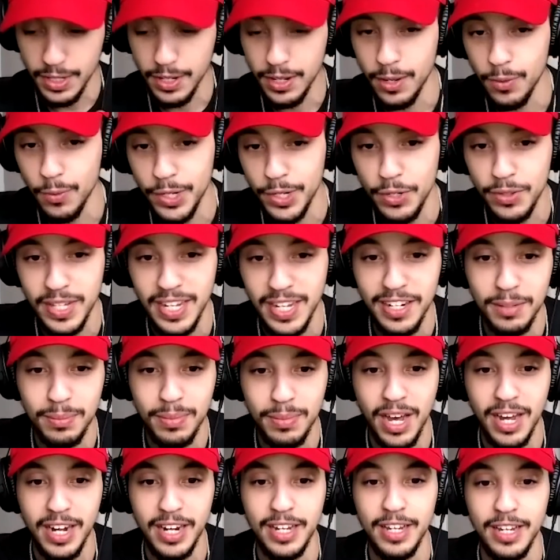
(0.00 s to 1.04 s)
When you think
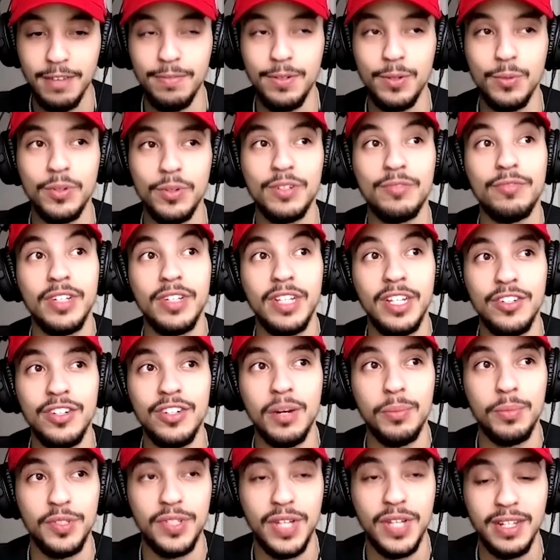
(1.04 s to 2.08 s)
about it, if you were really
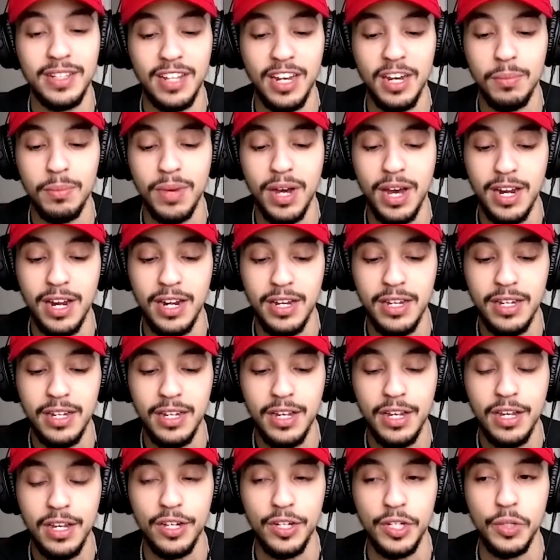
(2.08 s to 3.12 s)
trying to protect anybody,
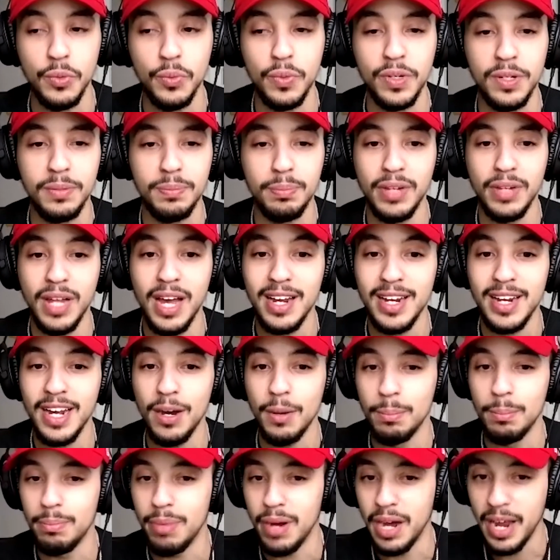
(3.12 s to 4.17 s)
you would block
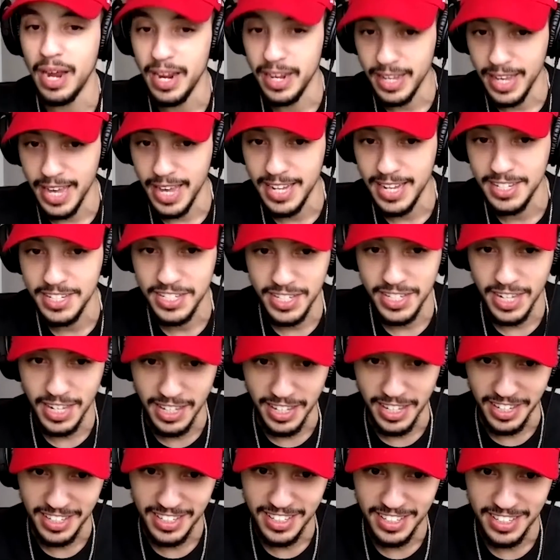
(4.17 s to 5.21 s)
out buying and
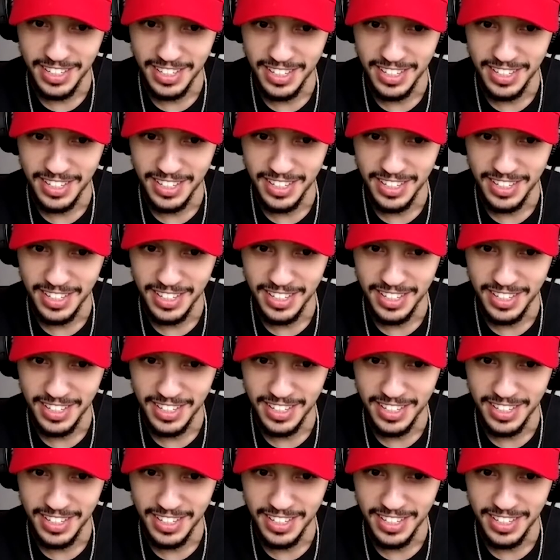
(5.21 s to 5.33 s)
selling.